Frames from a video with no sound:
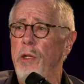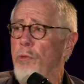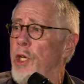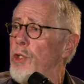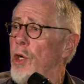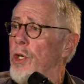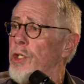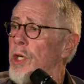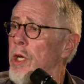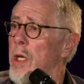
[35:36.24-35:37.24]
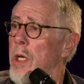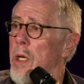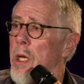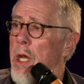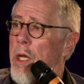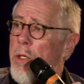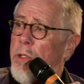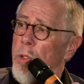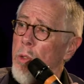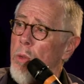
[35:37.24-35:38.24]
research
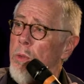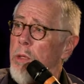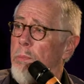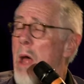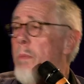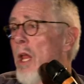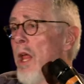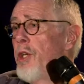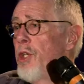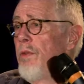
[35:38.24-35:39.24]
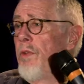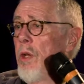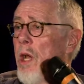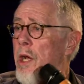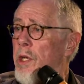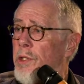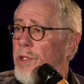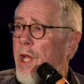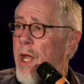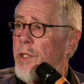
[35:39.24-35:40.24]
into the population of the United
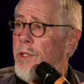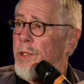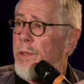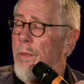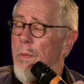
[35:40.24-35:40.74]
States.